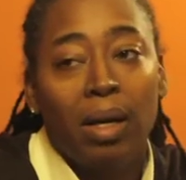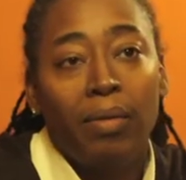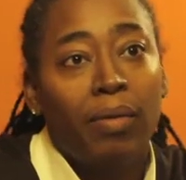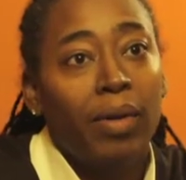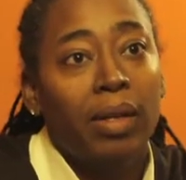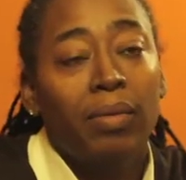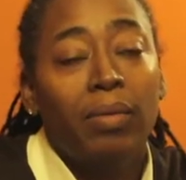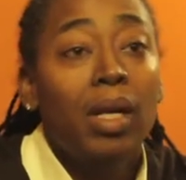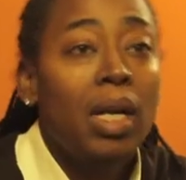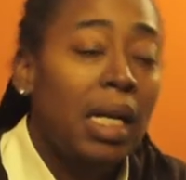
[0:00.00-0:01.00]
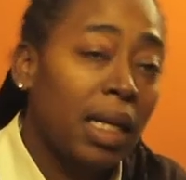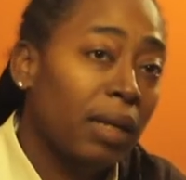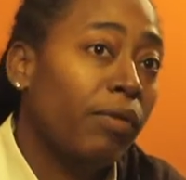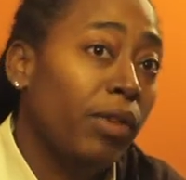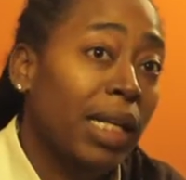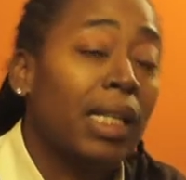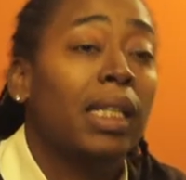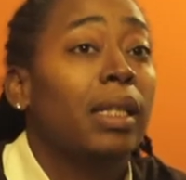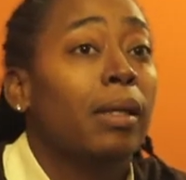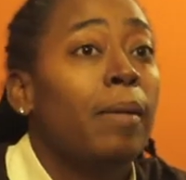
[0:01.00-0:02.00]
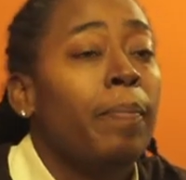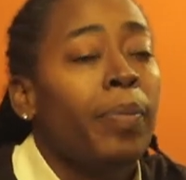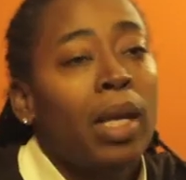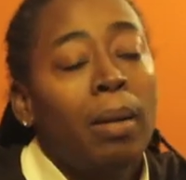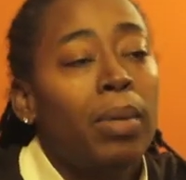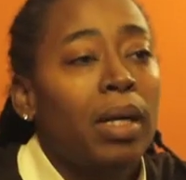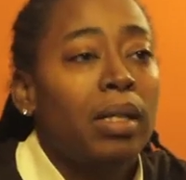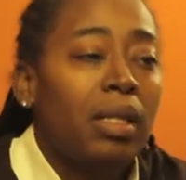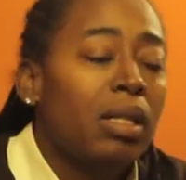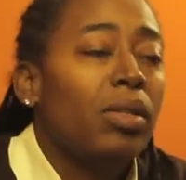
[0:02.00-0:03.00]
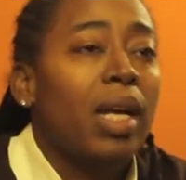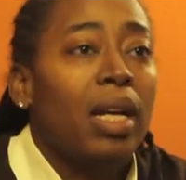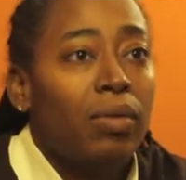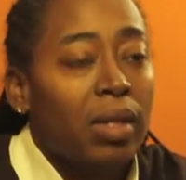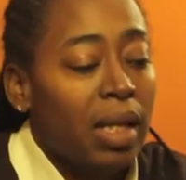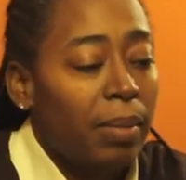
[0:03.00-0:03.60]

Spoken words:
free and clear. But still, you can't trust that,